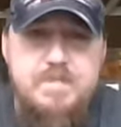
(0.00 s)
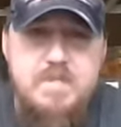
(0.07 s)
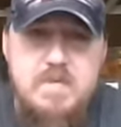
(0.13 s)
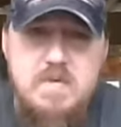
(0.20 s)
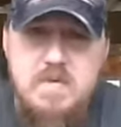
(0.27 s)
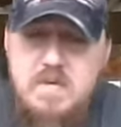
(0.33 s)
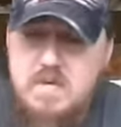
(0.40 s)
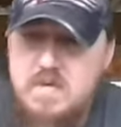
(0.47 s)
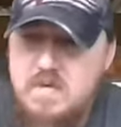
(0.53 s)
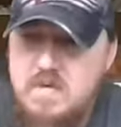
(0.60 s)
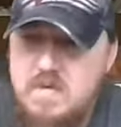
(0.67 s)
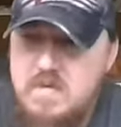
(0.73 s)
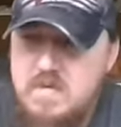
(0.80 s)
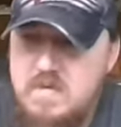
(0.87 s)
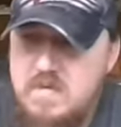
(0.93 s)

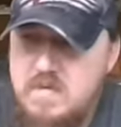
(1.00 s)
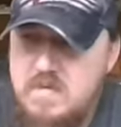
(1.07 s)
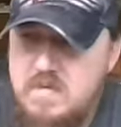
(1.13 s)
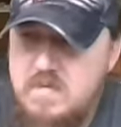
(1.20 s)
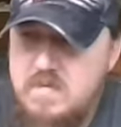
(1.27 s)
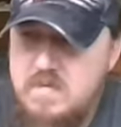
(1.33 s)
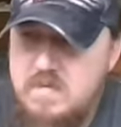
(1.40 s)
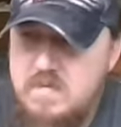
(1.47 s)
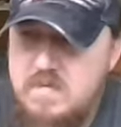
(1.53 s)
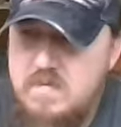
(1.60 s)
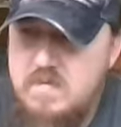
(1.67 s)
[no speech]